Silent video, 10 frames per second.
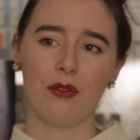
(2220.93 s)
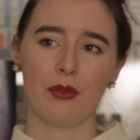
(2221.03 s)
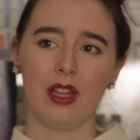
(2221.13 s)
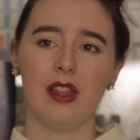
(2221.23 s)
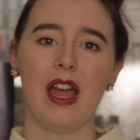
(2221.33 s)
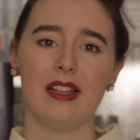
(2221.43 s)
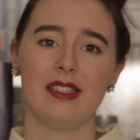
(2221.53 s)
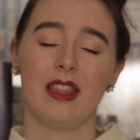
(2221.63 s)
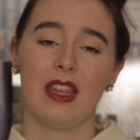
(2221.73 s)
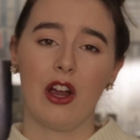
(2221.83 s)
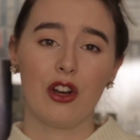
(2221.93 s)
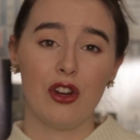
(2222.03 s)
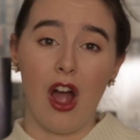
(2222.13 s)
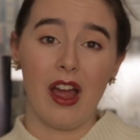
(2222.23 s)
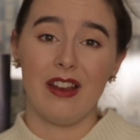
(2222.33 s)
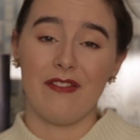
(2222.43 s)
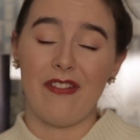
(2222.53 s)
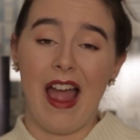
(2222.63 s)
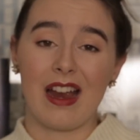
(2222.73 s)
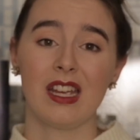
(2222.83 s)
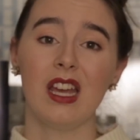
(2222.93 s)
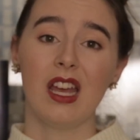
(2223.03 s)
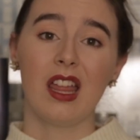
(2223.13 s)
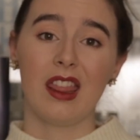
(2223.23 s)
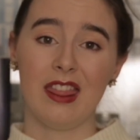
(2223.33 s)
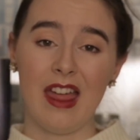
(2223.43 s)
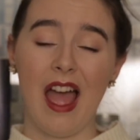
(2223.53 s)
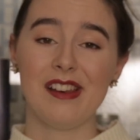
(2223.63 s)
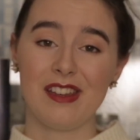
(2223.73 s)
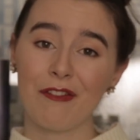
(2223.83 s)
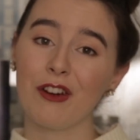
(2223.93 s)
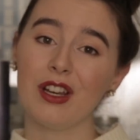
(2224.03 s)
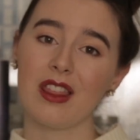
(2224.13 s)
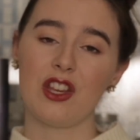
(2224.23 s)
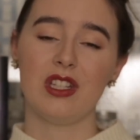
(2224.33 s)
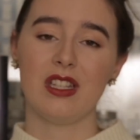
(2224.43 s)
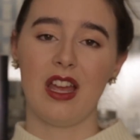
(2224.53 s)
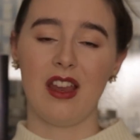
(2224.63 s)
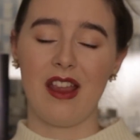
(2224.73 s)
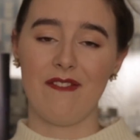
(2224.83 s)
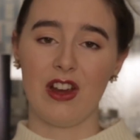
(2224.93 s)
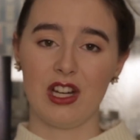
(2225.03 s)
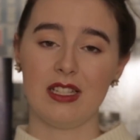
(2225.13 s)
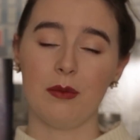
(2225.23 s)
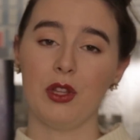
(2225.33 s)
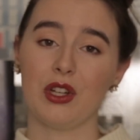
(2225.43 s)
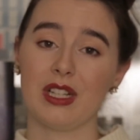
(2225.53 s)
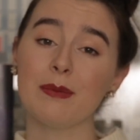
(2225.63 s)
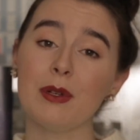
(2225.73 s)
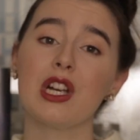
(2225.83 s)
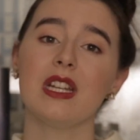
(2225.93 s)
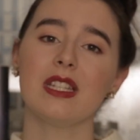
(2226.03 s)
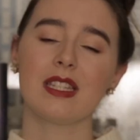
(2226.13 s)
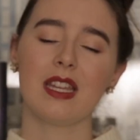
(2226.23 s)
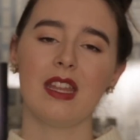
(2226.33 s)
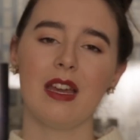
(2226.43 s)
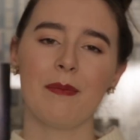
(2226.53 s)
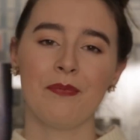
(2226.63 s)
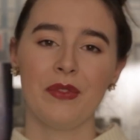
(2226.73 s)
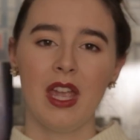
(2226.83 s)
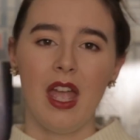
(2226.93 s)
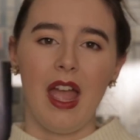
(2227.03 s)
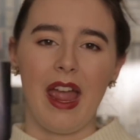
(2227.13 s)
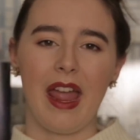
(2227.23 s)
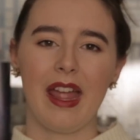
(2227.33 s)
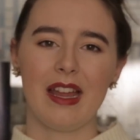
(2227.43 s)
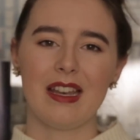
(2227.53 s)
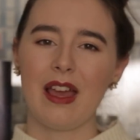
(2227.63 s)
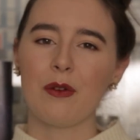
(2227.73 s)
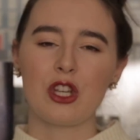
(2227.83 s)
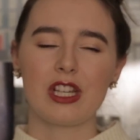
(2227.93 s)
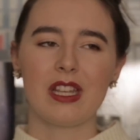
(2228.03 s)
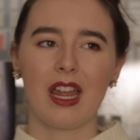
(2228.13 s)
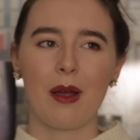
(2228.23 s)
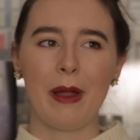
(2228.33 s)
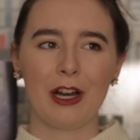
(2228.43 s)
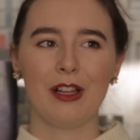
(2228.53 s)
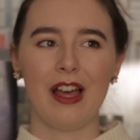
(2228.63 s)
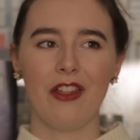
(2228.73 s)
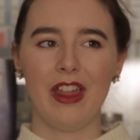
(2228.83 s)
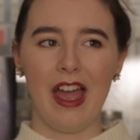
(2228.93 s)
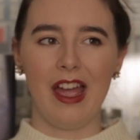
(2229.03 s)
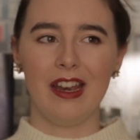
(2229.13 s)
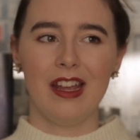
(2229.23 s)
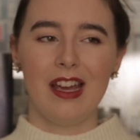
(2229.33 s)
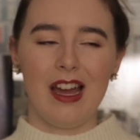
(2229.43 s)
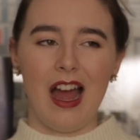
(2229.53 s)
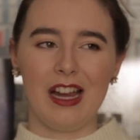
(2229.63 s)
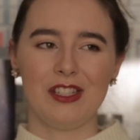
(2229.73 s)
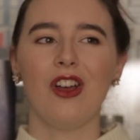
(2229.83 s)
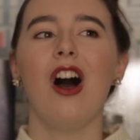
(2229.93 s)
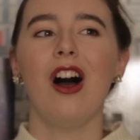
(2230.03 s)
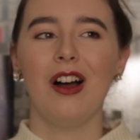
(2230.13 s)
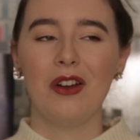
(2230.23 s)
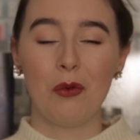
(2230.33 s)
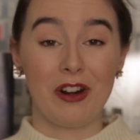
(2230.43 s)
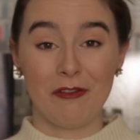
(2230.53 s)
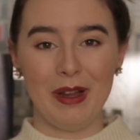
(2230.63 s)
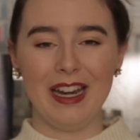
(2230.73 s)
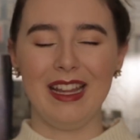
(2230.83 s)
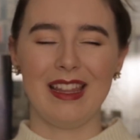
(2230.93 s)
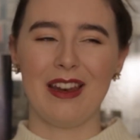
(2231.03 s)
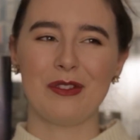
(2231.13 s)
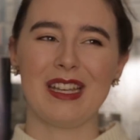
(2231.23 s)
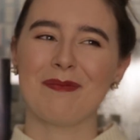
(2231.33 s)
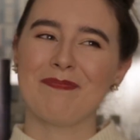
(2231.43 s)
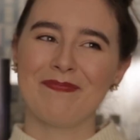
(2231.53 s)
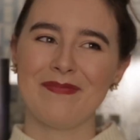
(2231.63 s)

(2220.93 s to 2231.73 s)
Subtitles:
and realize that they are not, in fact, that different, that she's had a very similar experience to them. And that was just like a parallel that I saw, one of many, that I was like,